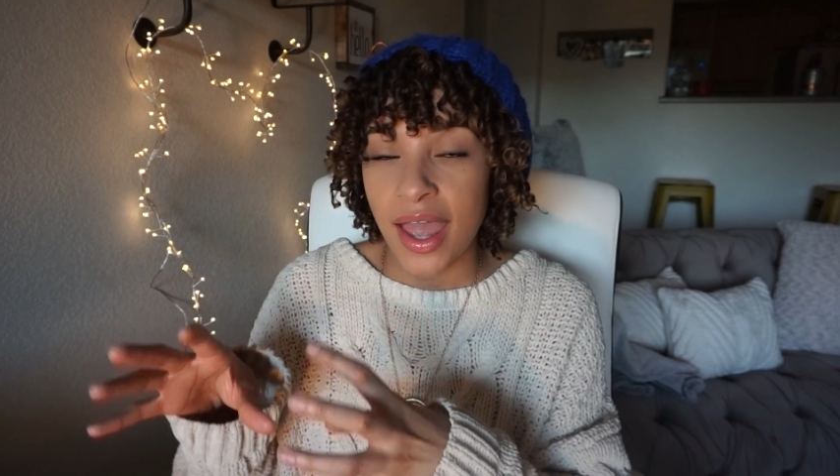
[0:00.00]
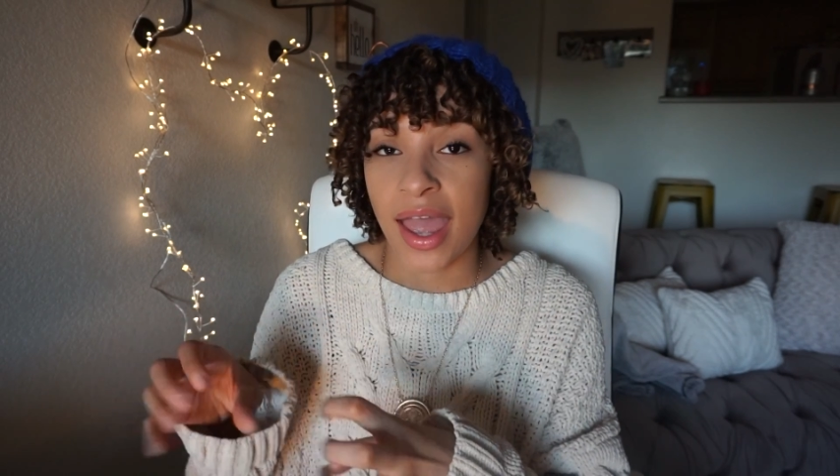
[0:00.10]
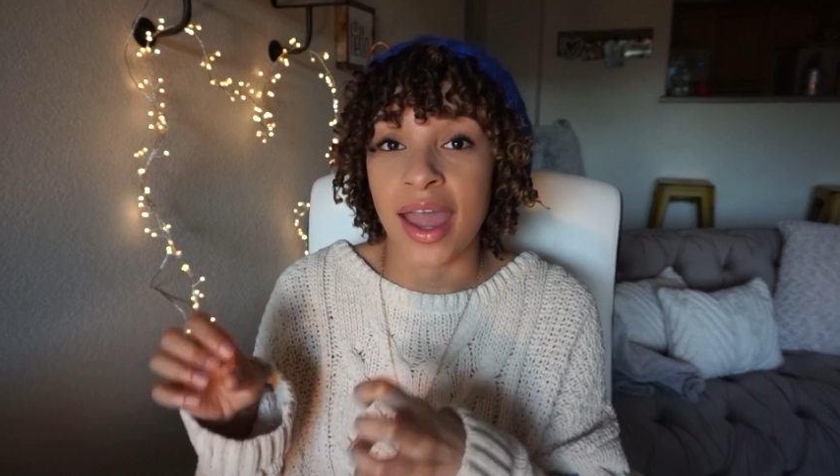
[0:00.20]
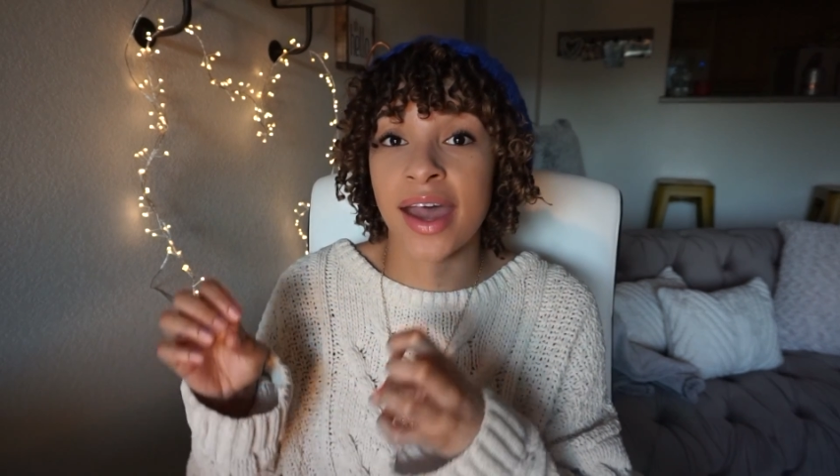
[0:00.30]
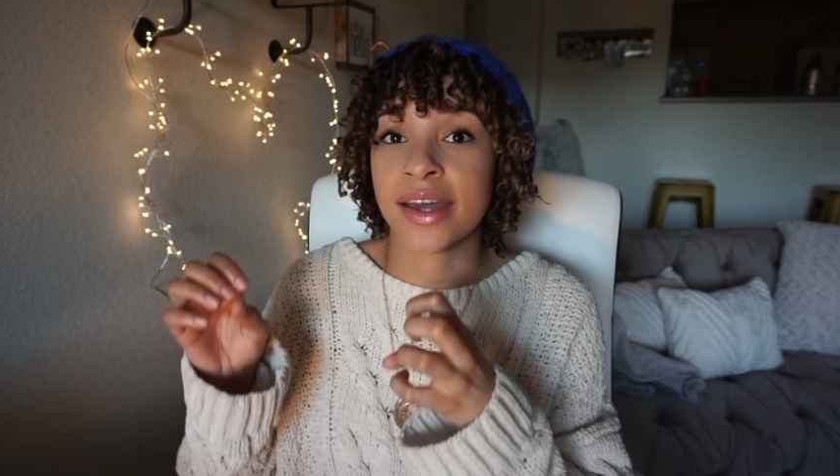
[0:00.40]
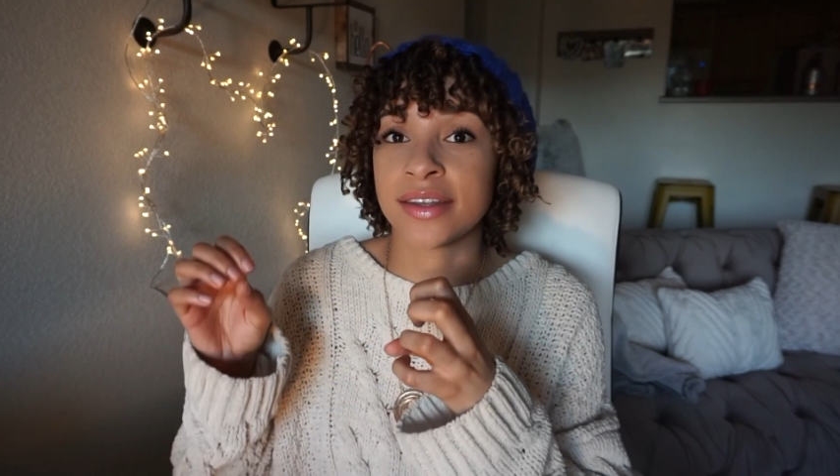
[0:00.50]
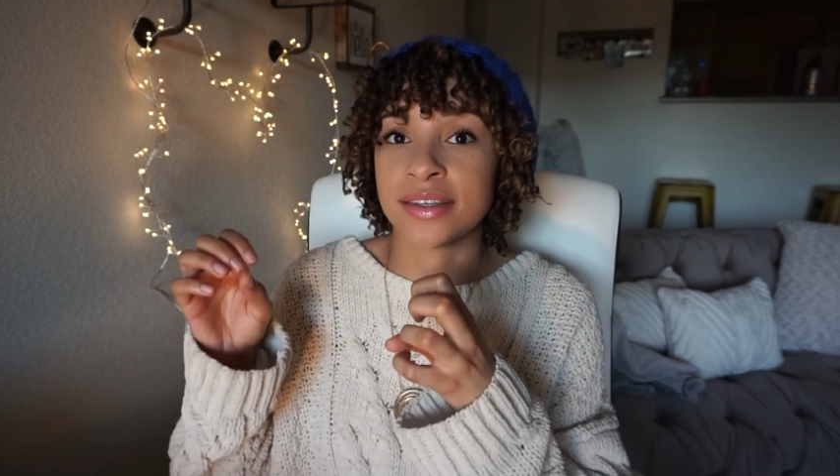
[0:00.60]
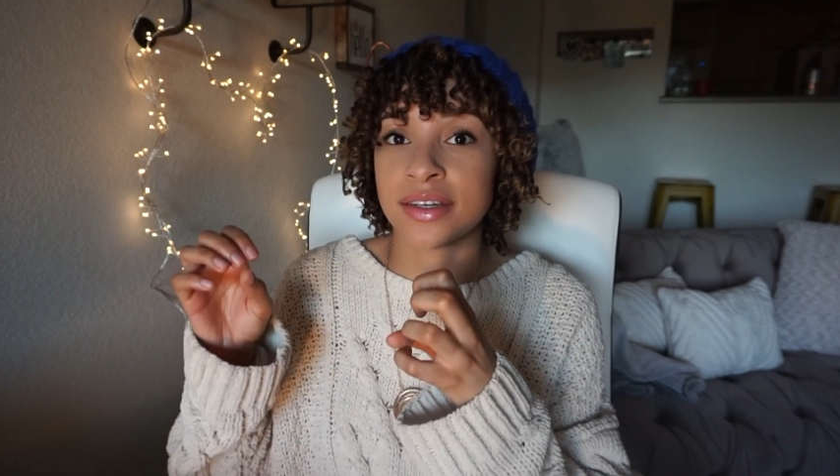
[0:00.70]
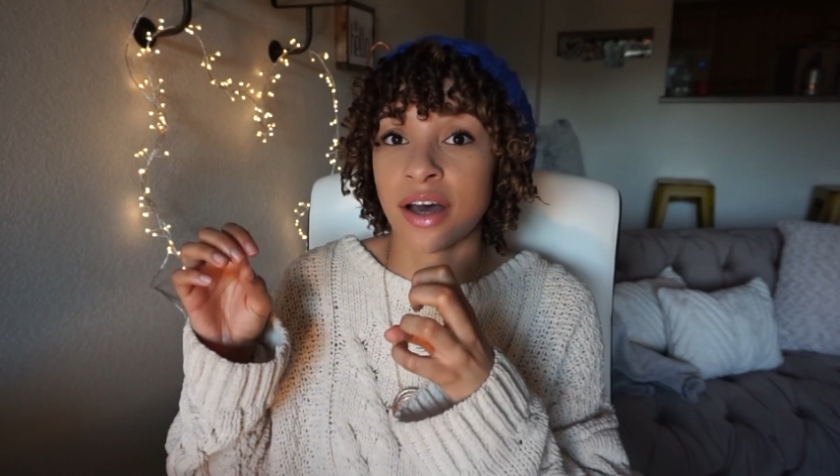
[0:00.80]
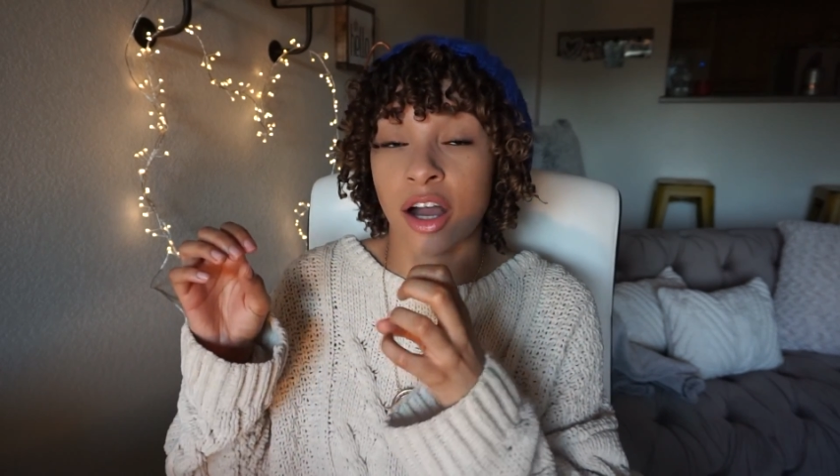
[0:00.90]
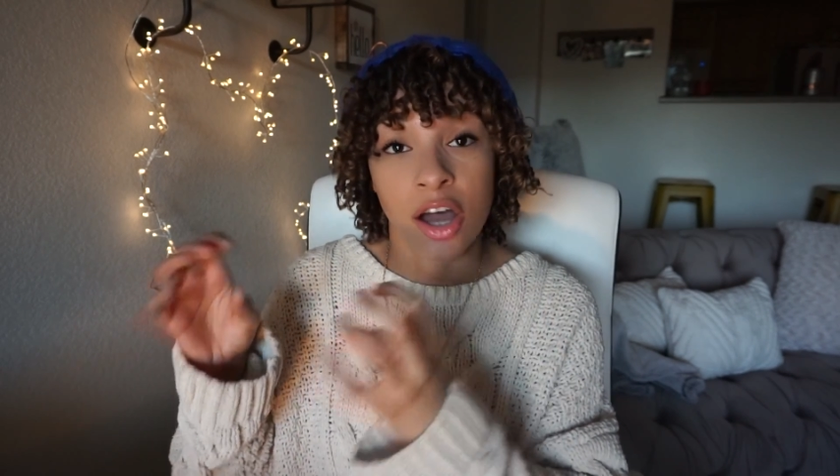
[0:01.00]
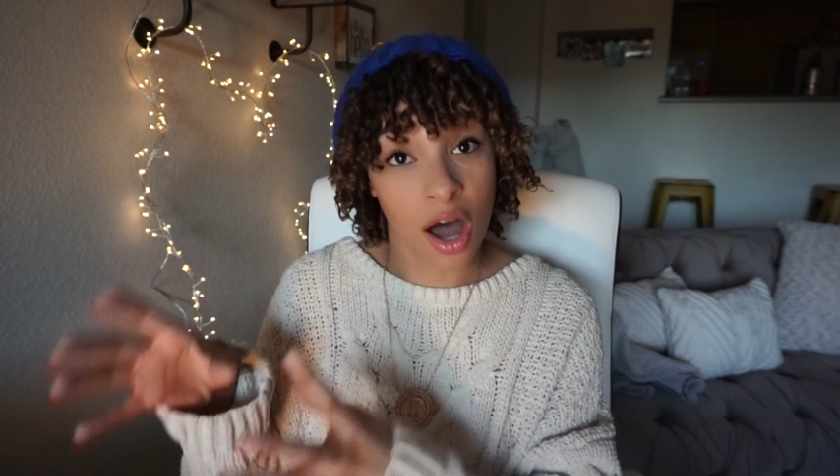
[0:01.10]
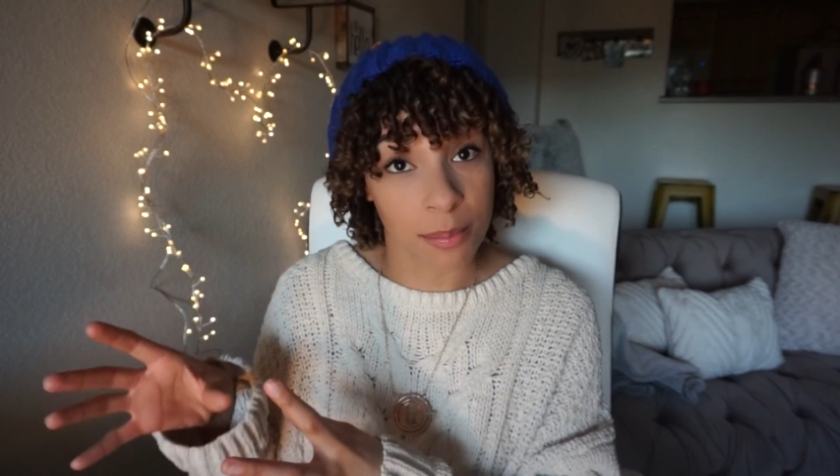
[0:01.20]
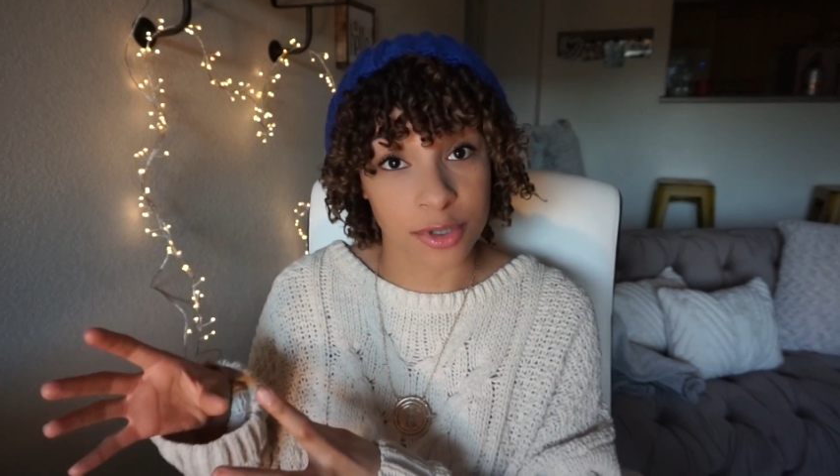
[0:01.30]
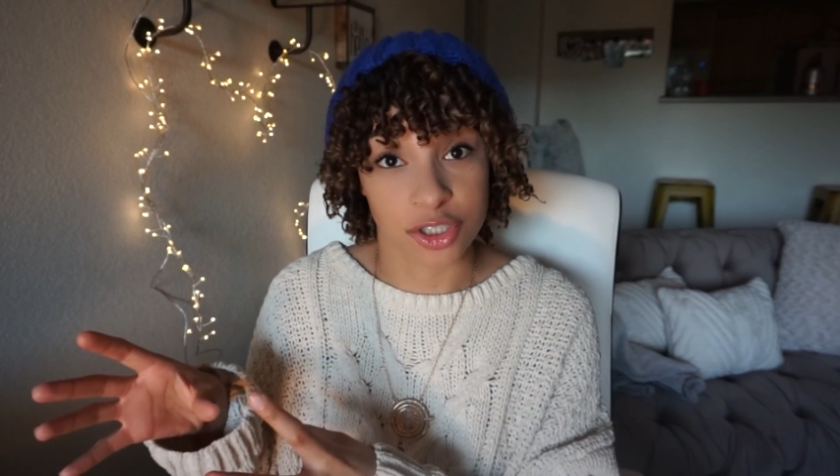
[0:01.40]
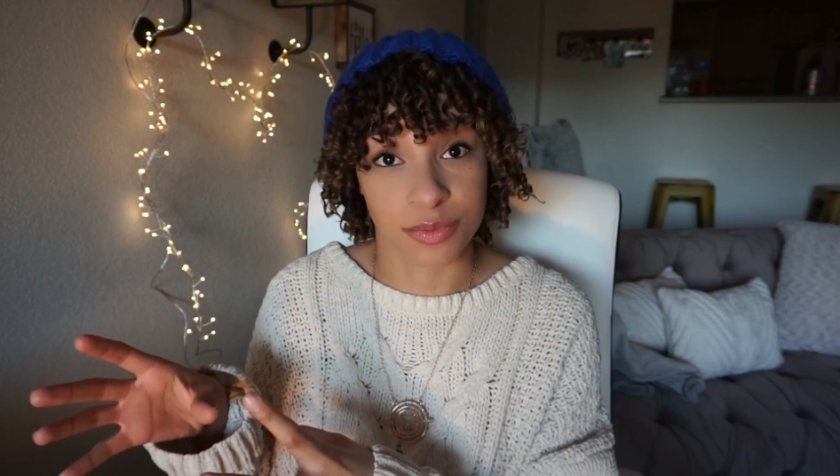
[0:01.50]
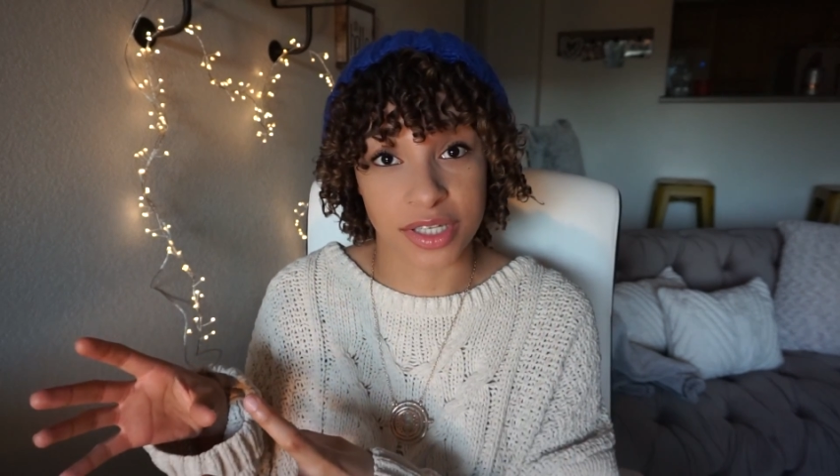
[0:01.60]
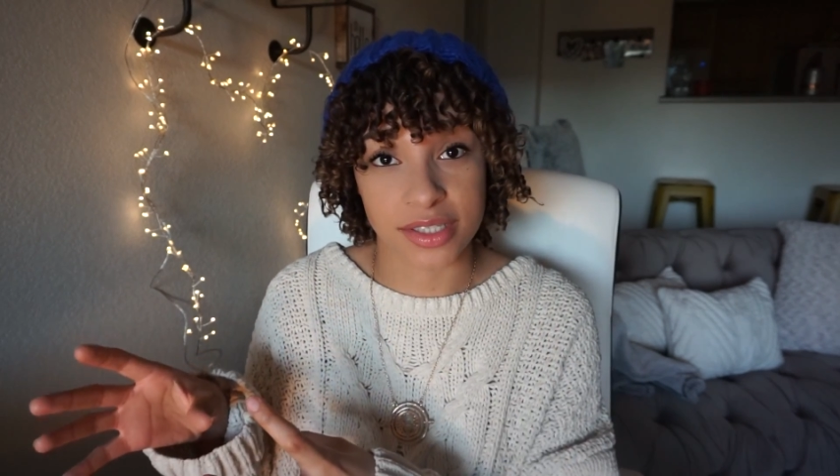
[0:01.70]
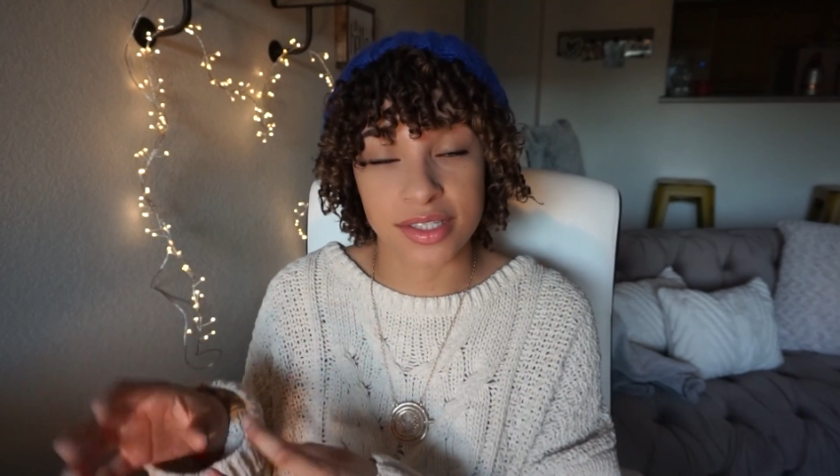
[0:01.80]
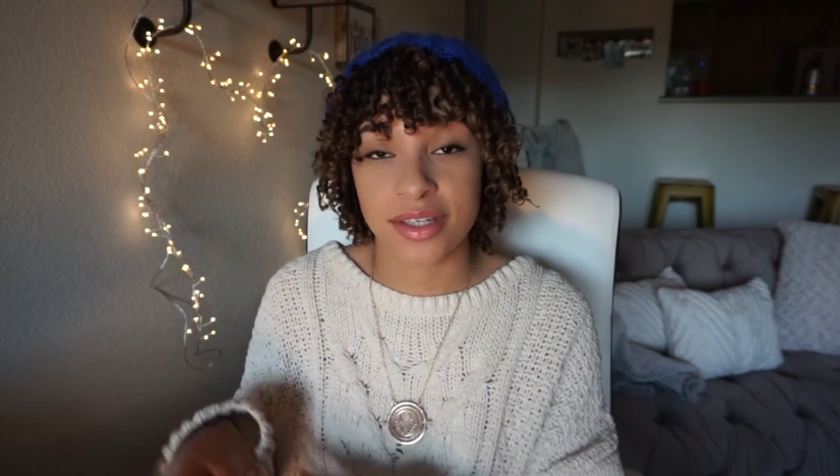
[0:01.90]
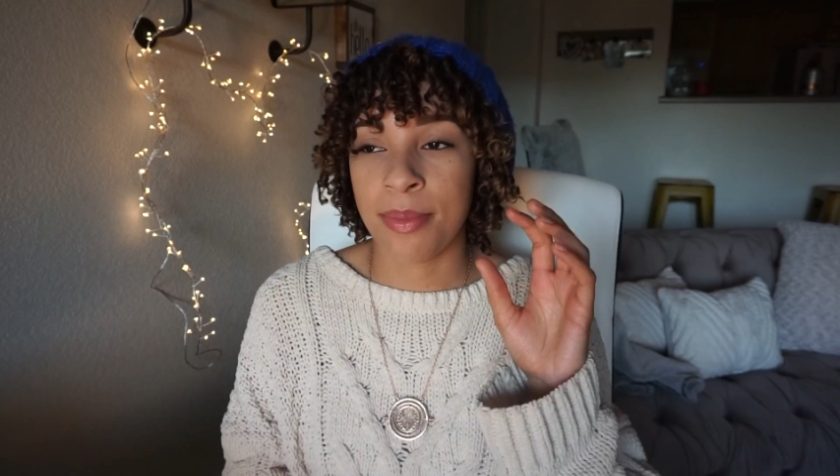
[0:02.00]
and accomplishment.